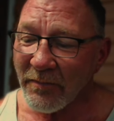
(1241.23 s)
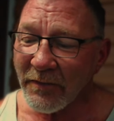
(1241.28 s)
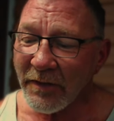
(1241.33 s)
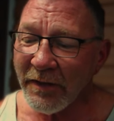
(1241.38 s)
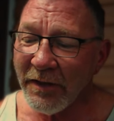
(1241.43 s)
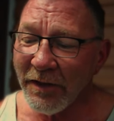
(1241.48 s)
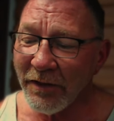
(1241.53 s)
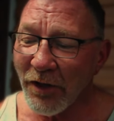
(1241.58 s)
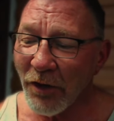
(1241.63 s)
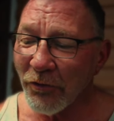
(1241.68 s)

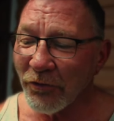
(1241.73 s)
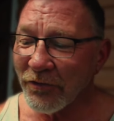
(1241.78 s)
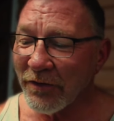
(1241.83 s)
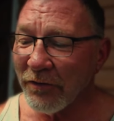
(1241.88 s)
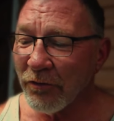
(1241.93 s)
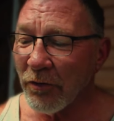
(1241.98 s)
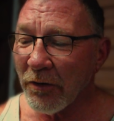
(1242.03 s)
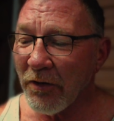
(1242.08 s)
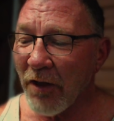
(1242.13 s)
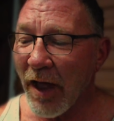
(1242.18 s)
He goes
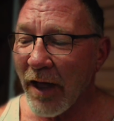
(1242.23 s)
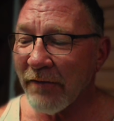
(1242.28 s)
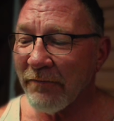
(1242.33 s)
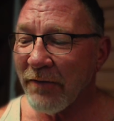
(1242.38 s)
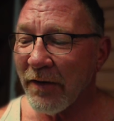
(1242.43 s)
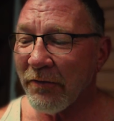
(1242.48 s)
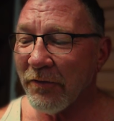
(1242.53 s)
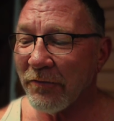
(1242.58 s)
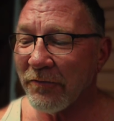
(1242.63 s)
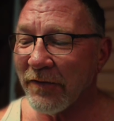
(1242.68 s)
into a lot of
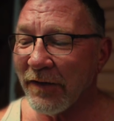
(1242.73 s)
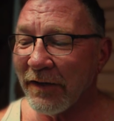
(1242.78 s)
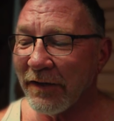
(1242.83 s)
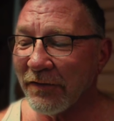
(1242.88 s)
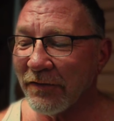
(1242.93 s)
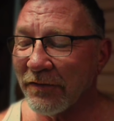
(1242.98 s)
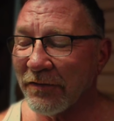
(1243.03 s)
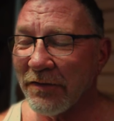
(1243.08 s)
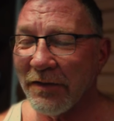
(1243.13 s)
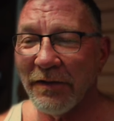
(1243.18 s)
other
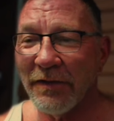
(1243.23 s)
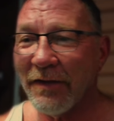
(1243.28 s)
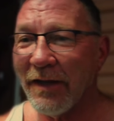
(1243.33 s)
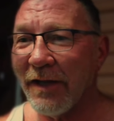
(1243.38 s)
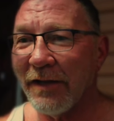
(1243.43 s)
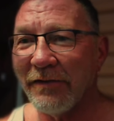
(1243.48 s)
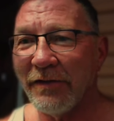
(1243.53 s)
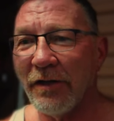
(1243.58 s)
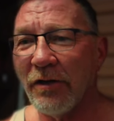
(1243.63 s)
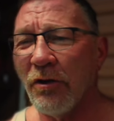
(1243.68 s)
things
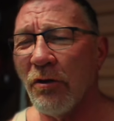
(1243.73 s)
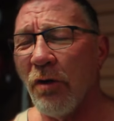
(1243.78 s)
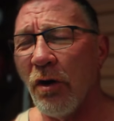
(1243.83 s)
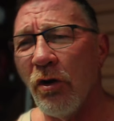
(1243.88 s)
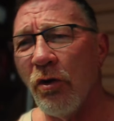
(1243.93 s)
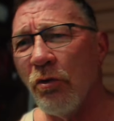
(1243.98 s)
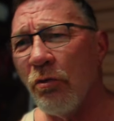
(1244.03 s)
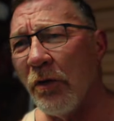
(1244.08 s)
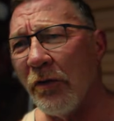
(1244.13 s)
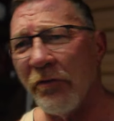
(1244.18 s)
that, you know,
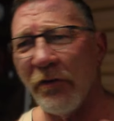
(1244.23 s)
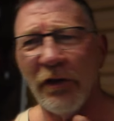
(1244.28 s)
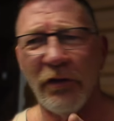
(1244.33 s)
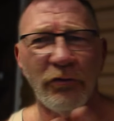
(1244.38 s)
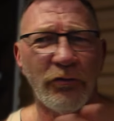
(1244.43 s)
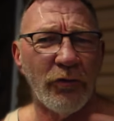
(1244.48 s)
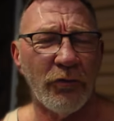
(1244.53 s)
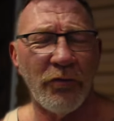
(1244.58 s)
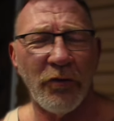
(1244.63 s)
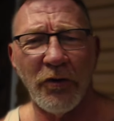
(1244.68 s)
oh, well,
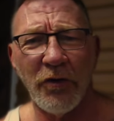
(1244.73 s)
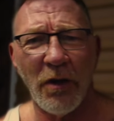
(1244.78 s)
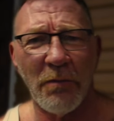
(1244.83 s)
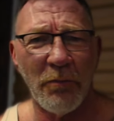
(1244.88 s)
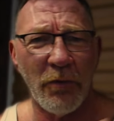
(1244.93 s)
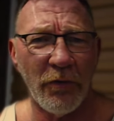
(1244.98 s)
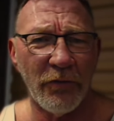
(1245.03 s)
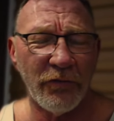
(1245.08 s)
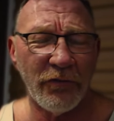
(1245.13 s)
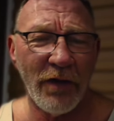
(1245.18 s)
these are the
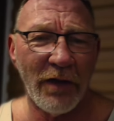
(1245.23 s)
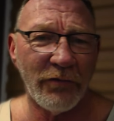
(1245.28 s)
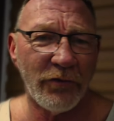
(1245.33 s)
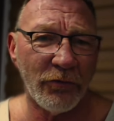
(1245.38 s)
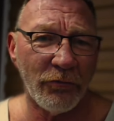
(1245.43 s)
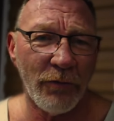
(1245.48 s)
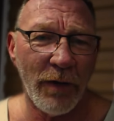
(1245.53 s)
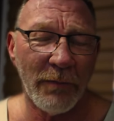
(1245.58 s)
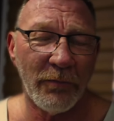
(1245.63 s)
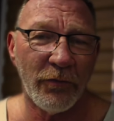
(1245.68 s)
number of sets
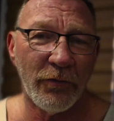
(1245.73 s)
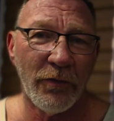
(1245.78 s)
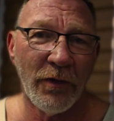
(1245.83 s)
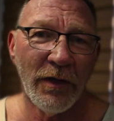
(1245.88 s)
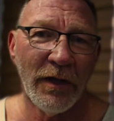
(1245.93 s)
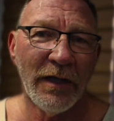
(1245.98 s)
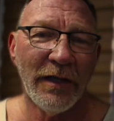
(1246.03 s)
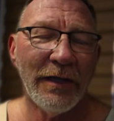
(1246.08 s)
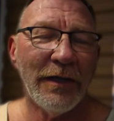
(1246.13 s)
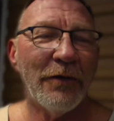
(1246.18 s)
and reps.
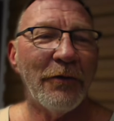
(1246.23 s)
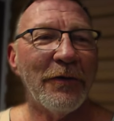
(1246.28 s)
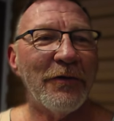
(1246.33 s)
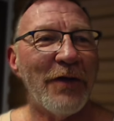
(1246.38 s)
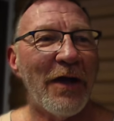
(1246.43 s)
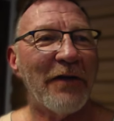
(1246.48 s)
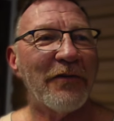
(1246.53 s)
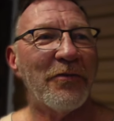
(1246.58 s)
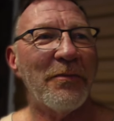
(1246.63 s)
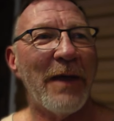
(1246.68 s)
You know, he
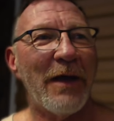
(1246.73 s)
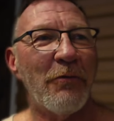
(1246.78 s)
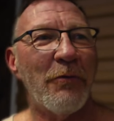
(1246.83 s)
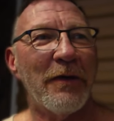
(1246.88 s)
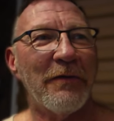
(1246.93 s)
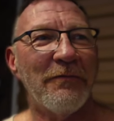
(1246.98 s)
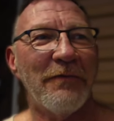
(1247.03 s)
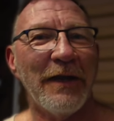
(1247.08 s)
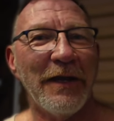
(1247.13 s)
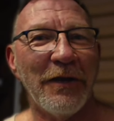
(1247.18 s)
talks about
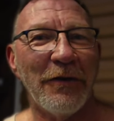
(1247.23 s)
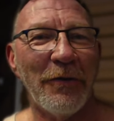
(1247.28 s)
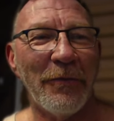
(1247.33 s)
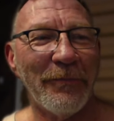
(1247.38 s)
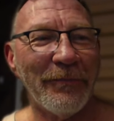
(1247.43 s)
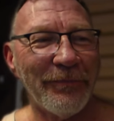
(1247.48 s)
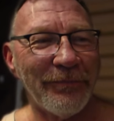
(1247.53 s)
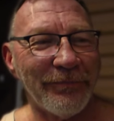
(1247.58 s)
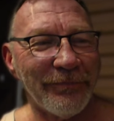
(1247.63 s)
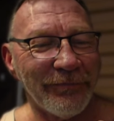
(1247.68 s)
one
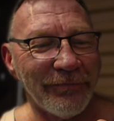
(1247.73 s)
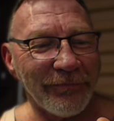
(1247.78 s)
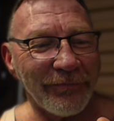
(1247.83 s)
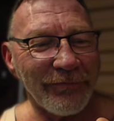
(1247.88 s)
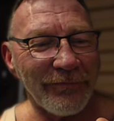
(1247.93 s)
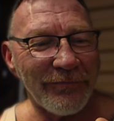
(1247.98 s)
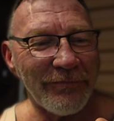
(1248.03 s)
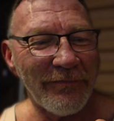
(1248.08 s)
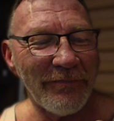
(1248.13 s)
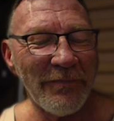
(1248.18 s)
video.
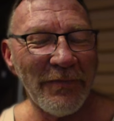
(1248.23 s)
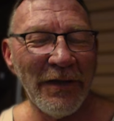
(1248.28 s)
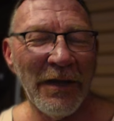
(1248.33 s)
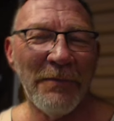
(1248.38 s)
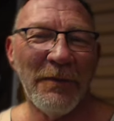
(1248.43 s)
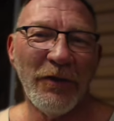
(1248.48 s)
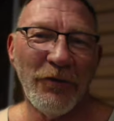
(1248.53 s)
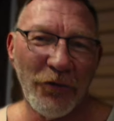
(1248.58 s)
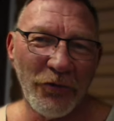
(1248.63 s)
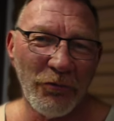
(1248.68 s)

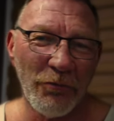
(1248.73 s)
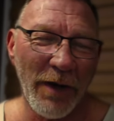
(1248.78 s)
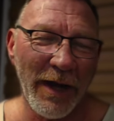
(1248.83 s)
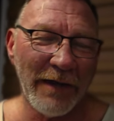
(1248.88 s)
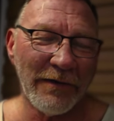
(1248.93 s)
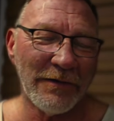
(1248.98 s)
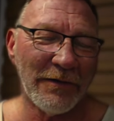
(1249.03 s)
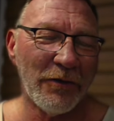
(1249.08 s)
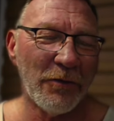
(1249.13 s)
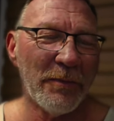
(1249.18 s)
Let me just
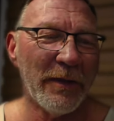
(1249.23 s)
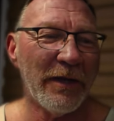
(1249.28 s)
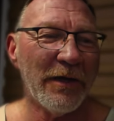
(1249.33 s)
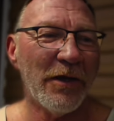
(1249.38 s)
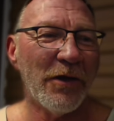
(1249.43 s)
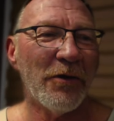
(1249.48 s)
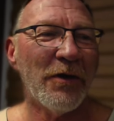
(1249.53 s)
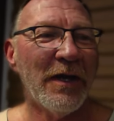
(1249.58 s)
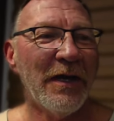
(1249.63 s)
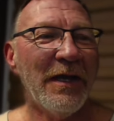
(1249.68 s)
rant a little bit
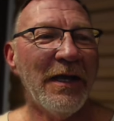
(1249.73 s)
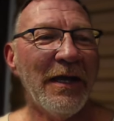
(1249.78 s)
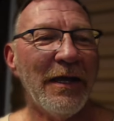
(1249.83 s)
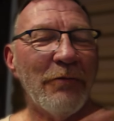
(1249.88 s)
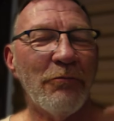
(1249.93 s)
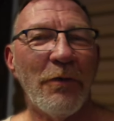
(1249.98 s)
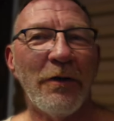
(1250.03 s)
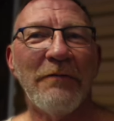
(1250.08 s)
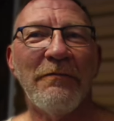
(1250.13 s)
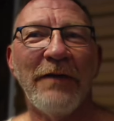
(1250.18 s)
here.
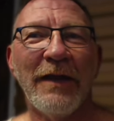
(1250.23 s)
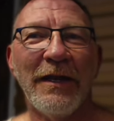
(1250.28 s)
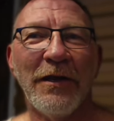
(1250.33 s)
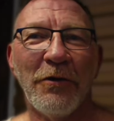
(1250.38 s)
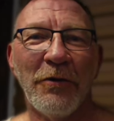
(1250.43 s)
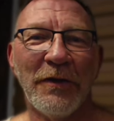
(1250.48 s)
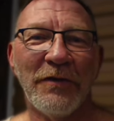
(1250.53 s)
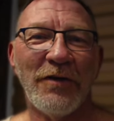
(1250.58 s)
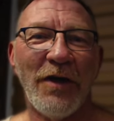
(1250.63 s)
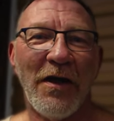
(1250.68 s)
In one
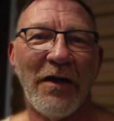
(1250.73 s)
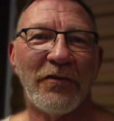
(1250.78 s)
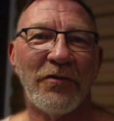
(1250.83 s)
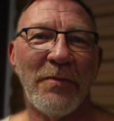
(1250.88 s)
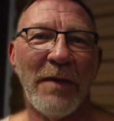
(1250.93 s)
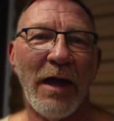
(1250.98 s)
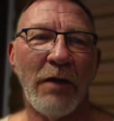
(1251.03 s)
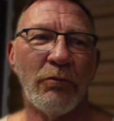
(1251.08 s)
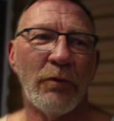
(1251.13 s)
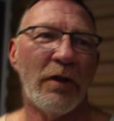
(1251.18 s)
video, he talks
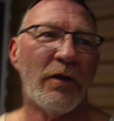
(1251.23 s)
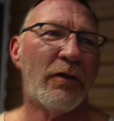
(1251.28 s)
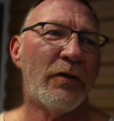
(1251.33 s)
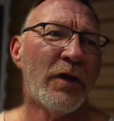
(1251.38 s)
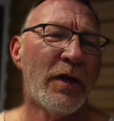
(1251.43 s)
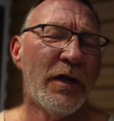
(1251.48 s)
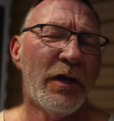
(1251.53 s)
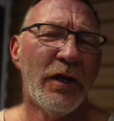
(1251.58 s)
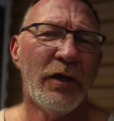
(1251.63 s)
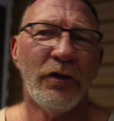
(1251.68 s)
about, well,
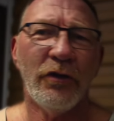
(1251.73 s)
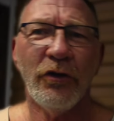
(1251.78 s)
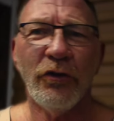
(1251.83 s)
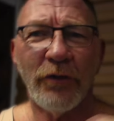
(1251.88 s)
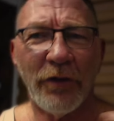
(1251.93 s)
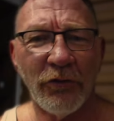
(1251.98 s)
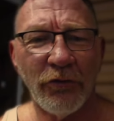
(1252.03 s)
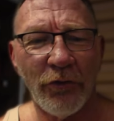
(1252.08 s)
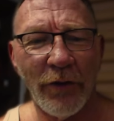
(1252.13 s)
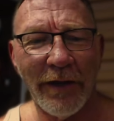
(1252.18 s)
you
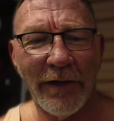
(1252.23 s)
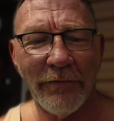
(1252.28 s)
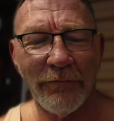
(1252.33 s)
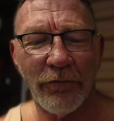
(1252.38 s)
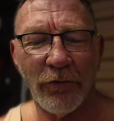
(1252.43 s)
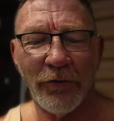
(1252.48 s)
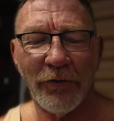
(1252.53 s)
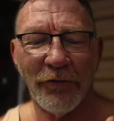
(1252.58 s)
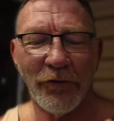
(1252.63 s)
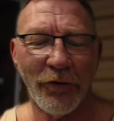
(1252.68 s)
can train
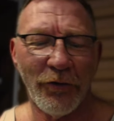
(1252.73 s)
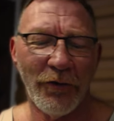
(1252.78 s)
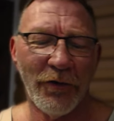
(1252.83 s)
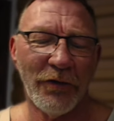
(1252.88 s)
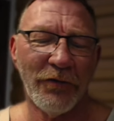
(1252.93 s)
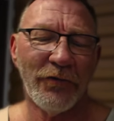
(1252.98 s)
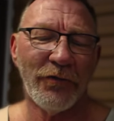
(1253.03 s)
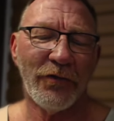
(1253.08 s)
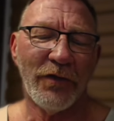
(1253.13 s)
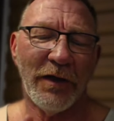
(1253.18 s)
for
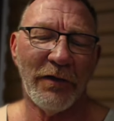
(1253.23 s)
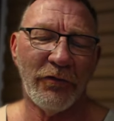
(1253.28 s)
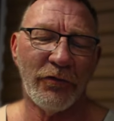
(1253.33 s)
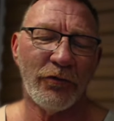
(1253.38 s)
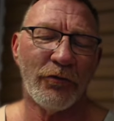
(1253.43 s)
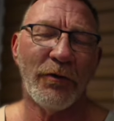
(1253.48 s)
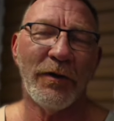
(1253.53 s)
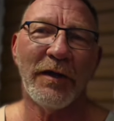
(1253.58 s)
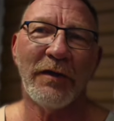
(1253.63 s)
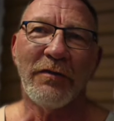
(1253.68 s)
endurance and
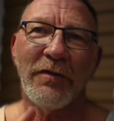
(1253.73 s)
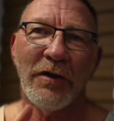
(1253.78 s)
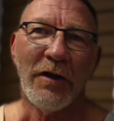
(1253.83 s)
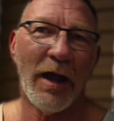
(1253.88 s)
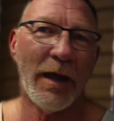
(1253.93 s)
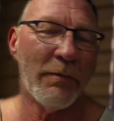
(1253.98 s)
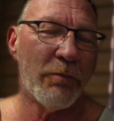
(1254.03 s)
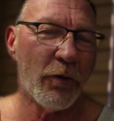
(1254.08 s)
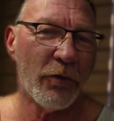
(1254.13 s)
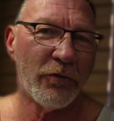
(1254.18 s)
strength and
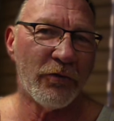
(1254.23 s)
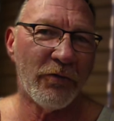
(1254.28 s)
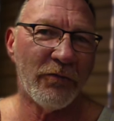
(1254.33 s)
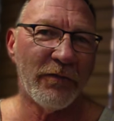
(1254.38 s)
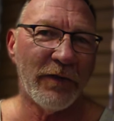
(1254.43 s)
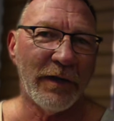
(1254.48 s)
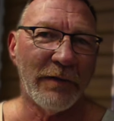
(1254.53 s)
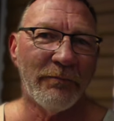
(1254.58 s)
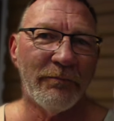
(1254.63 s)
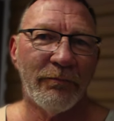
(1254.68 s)

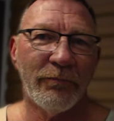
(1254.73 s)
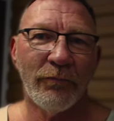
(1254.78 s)
hypertrophy,